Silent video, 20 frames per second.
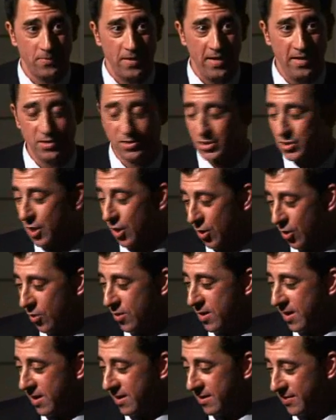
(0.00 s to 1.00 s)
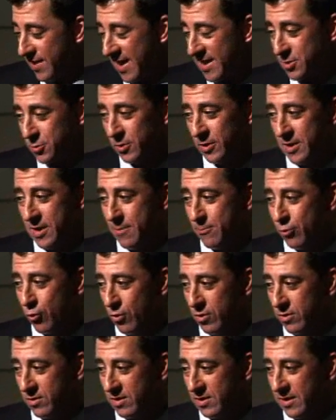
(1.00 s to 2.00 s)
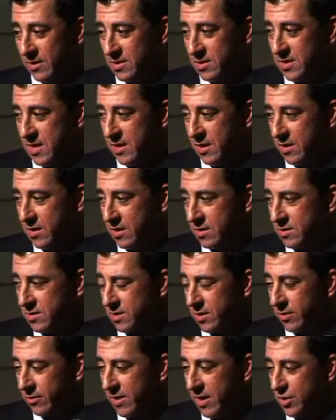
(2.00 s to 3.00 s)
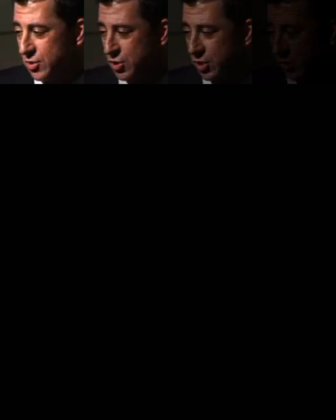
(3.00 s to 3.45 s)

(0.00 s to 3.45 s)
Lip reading: And so that's really an important thing to take into consideration.